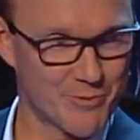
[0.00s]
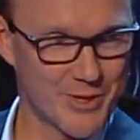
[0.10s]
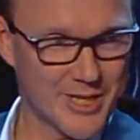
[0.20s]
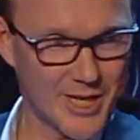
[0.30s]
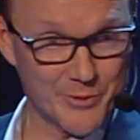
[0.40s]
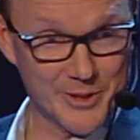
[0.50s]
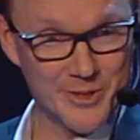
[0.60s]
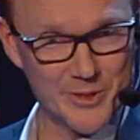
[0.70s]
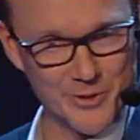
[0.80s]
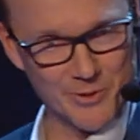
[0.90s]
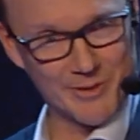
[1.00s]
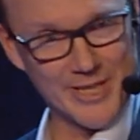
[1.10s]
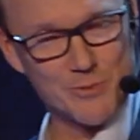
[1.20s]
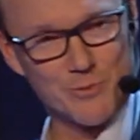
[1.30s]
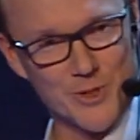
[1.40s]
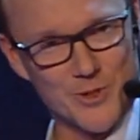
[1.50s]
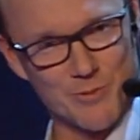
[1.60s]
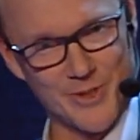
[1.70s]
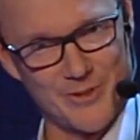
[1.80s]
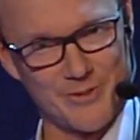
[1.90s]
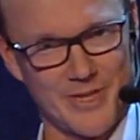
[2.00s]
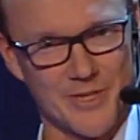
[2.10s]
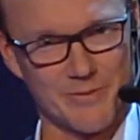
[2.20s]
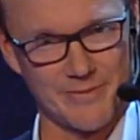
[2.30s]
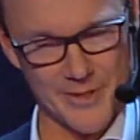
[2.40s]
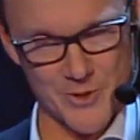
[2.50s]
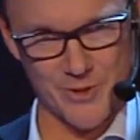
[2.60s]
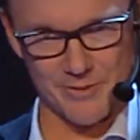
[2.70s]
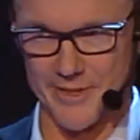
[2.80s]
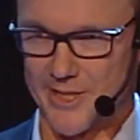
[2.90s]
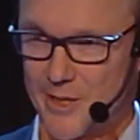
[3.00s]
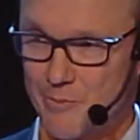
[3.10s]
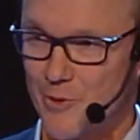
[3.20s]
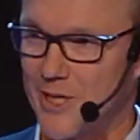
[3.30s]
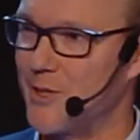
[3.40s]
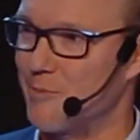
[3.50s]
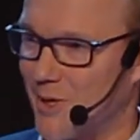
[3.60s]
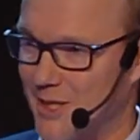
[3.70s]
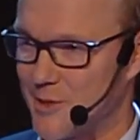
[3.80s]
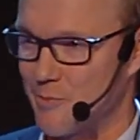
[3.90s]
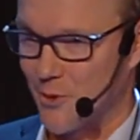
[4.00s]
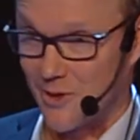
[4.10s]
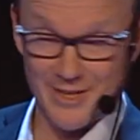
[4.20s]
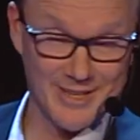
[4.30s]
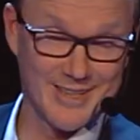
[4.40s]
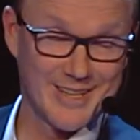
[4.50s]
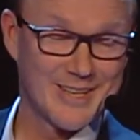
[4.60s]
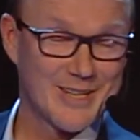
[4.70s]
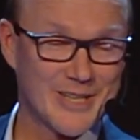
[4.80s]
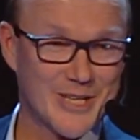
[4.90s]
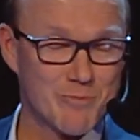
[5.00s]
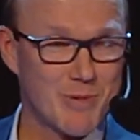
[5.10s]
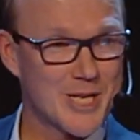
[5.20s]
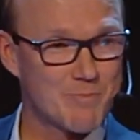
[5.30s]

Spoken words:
recurrent neural networks where you, as a function of time, you accumulate the model in a black